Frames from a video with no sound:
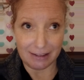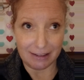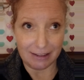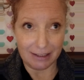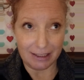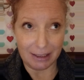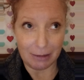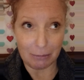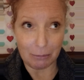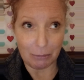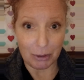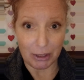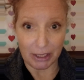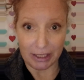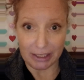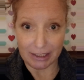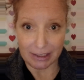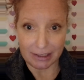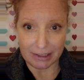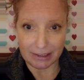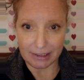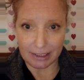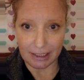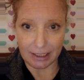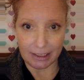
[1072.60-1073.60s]
it
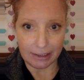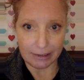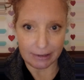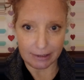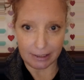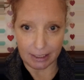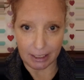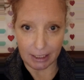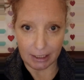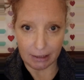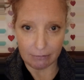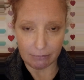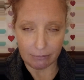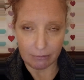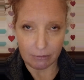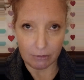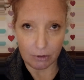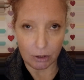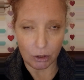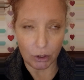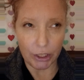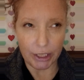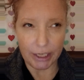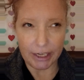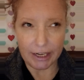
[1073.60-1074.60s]
breaks easy
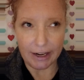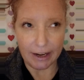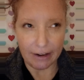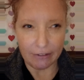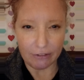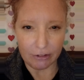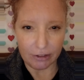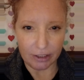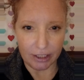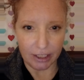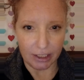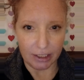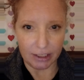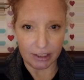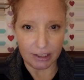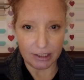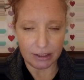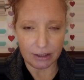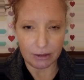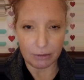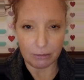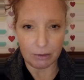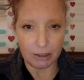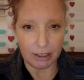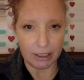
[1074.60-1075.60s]
or it never
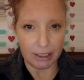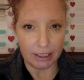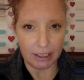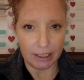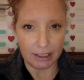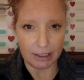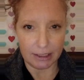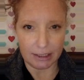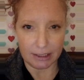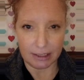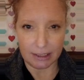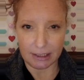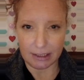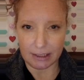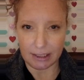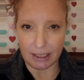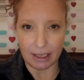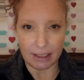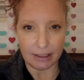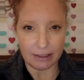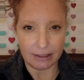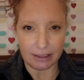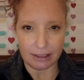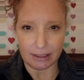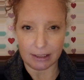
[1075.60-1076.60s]
does what it
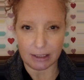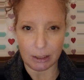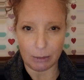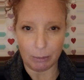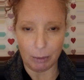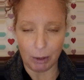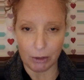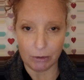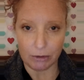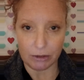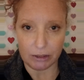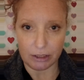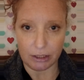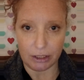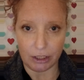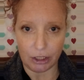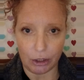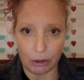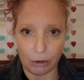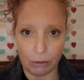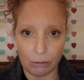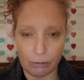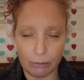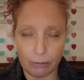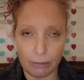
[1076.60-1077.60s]
says it's supposed to
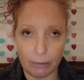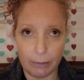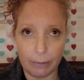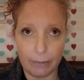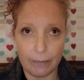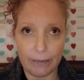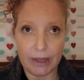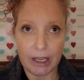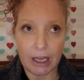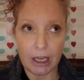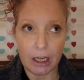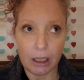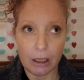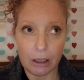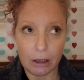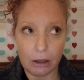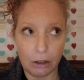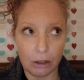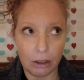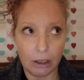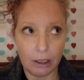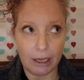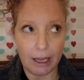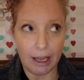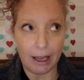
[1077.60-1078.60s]
do.
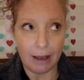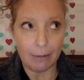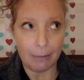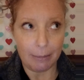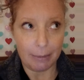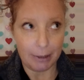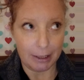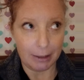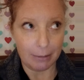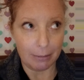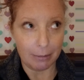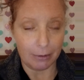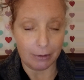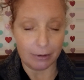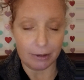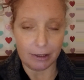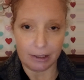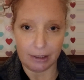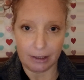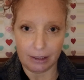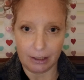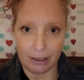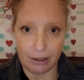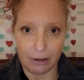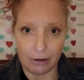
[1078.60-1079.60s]
Look at people
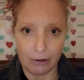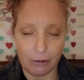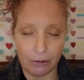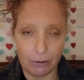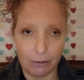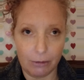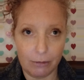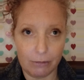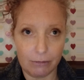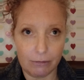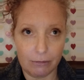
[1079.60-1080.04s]
in low